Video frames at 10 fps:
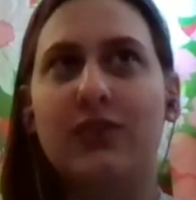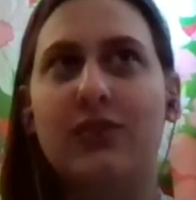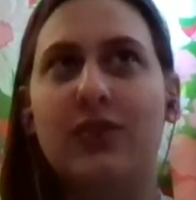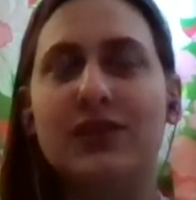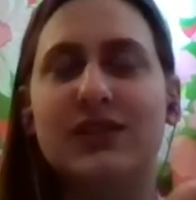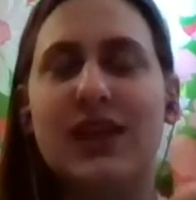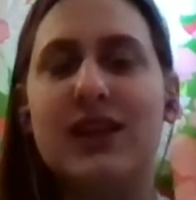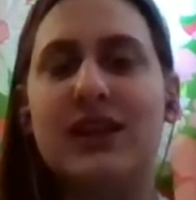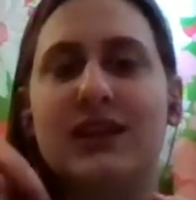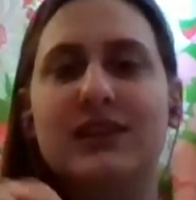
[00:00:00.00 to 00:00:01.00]
the
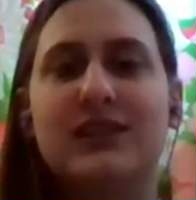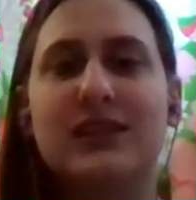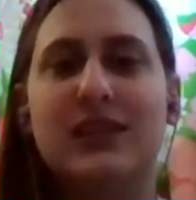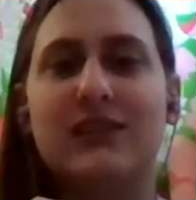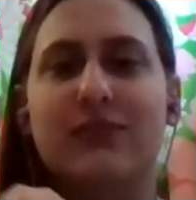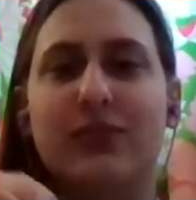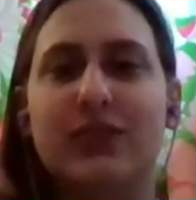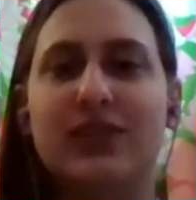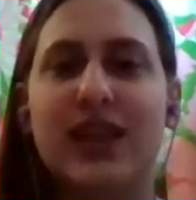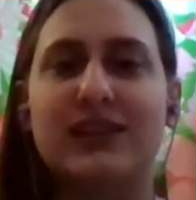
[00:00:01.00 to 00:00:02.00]
inciting incident for
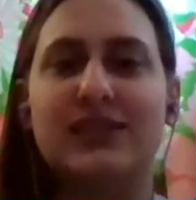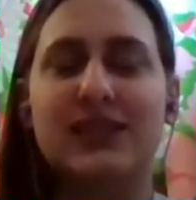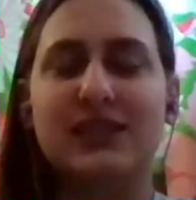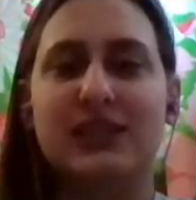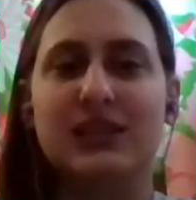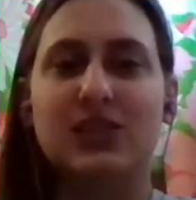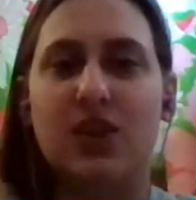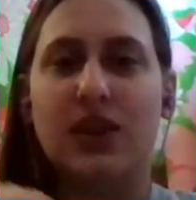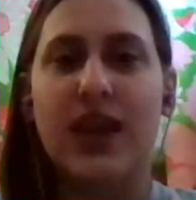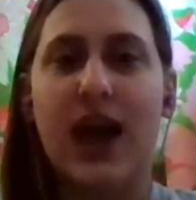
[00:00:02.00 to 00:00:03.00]
the next season has
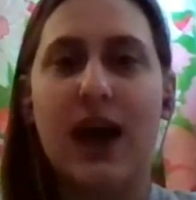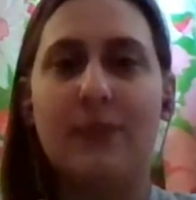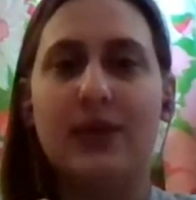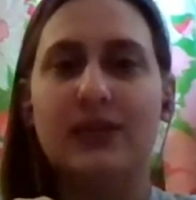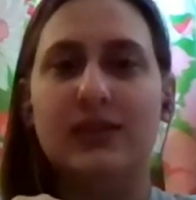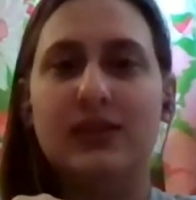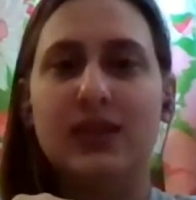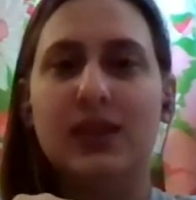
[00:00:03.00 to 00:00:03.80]
already happened,